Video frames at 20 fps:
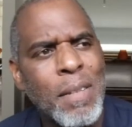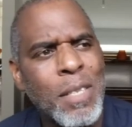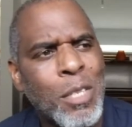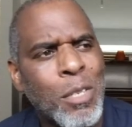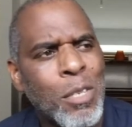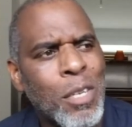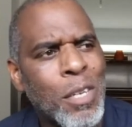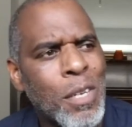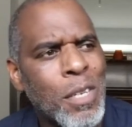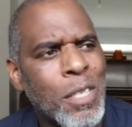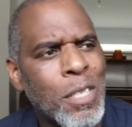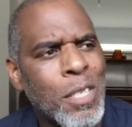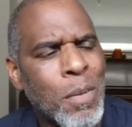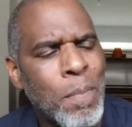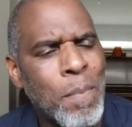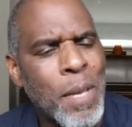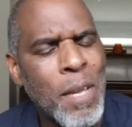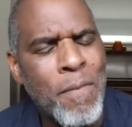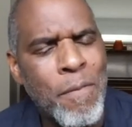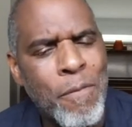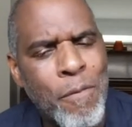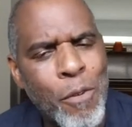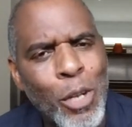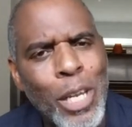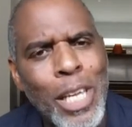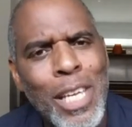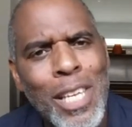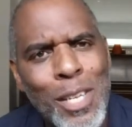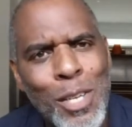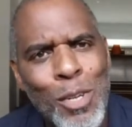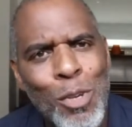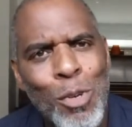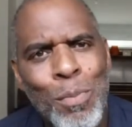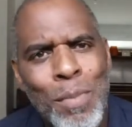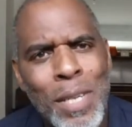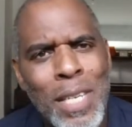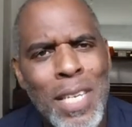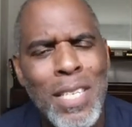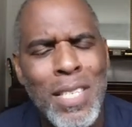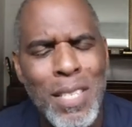to be fully
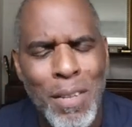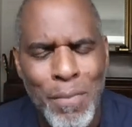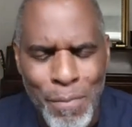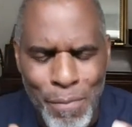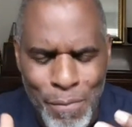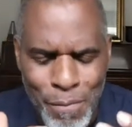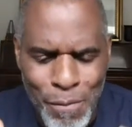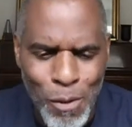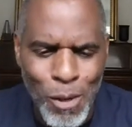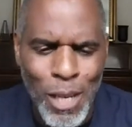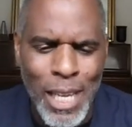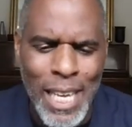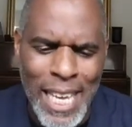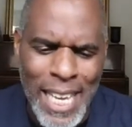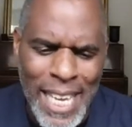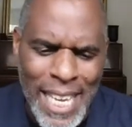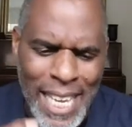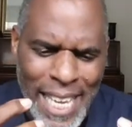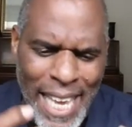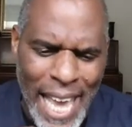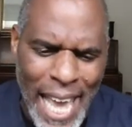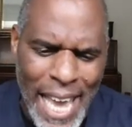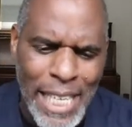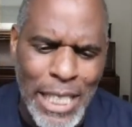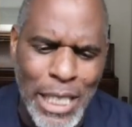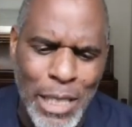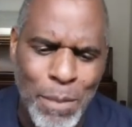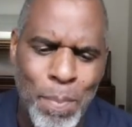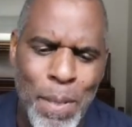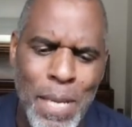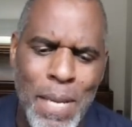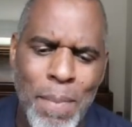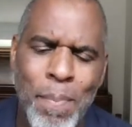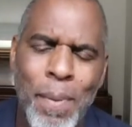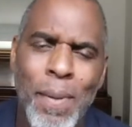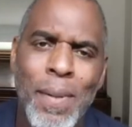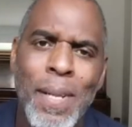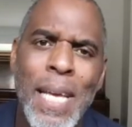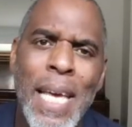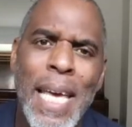human is to fully engage
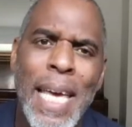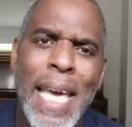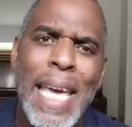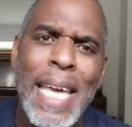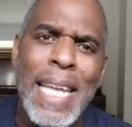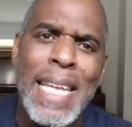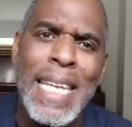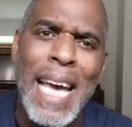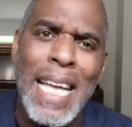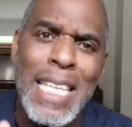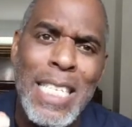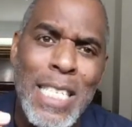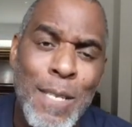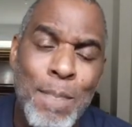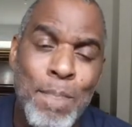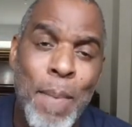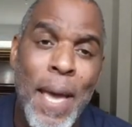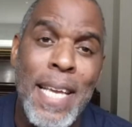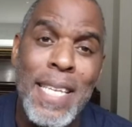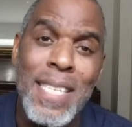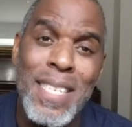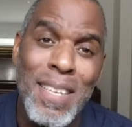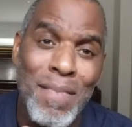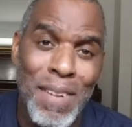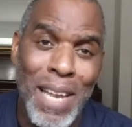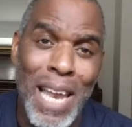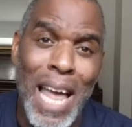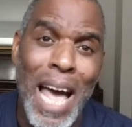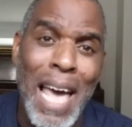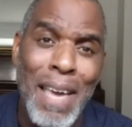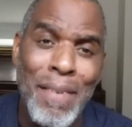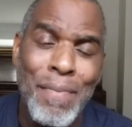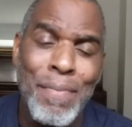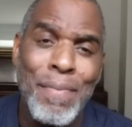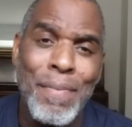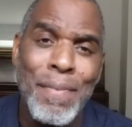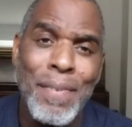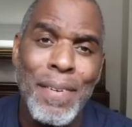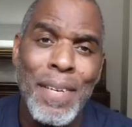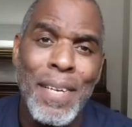people in that space of
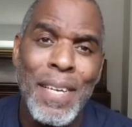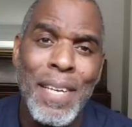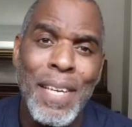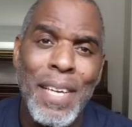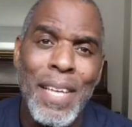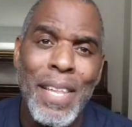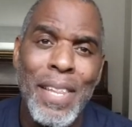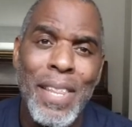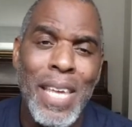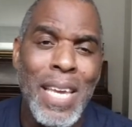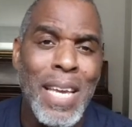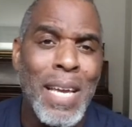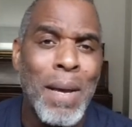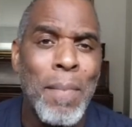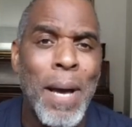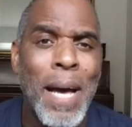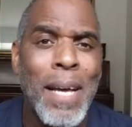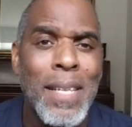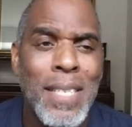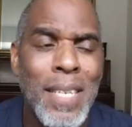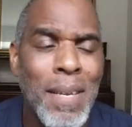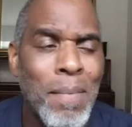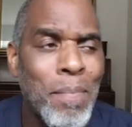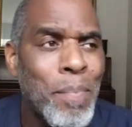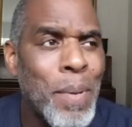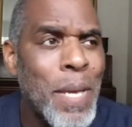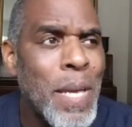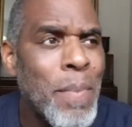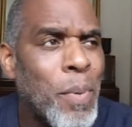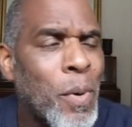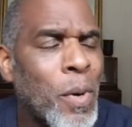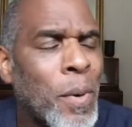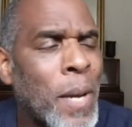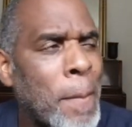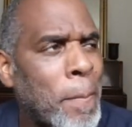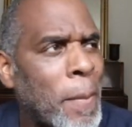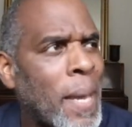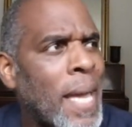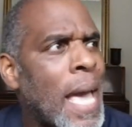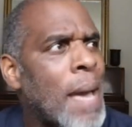life. Think about it. People
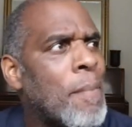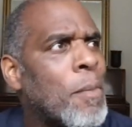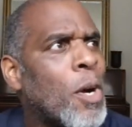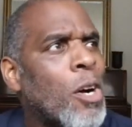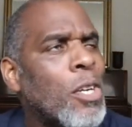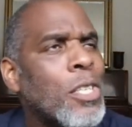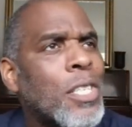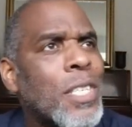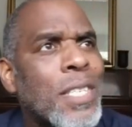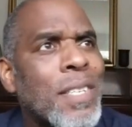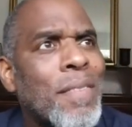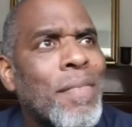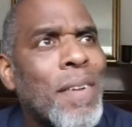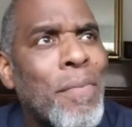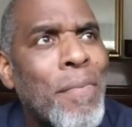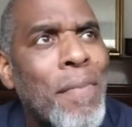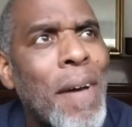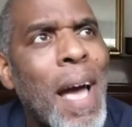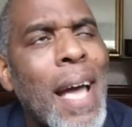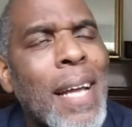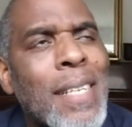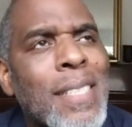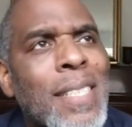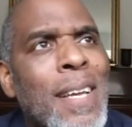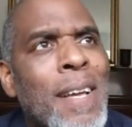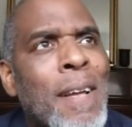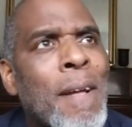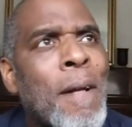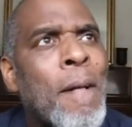became conscious of the fact